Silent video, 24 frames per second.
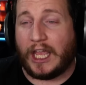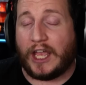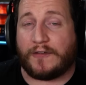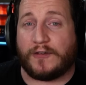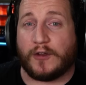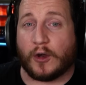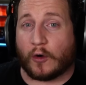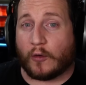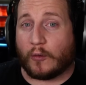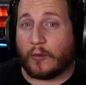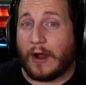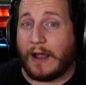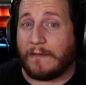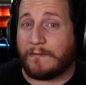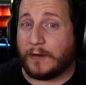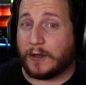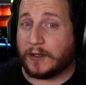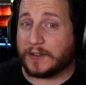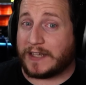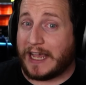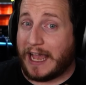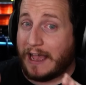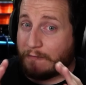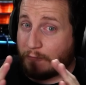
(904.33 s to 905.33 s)
If your
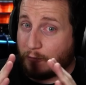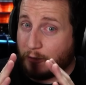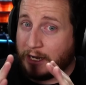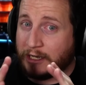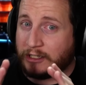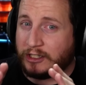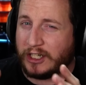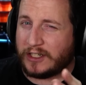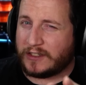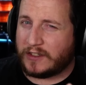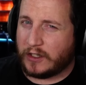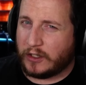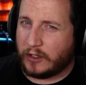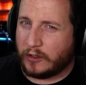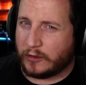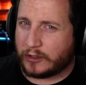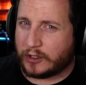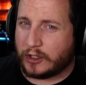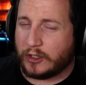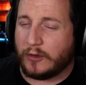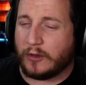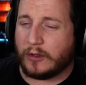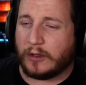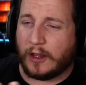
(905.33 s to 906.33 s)
ruffles have ridges, you're
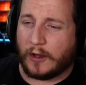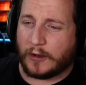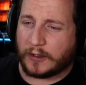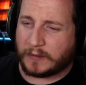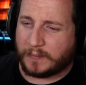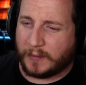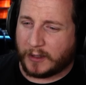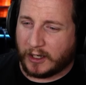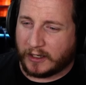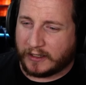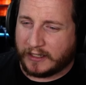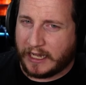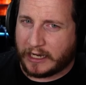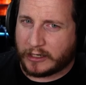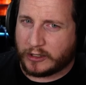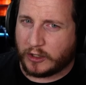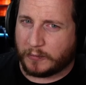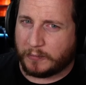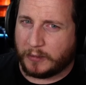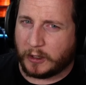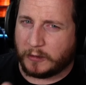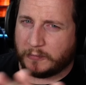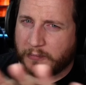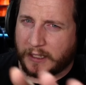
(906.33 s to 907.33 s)
too close, but on
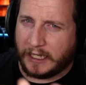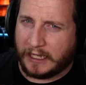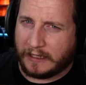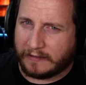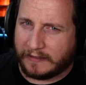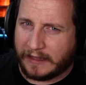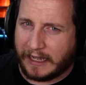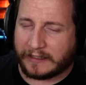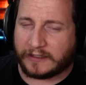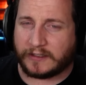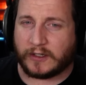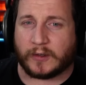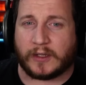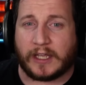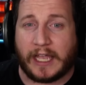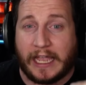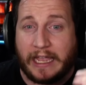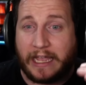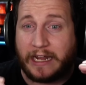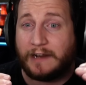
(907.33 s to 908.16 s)
textured build plate, that's okay.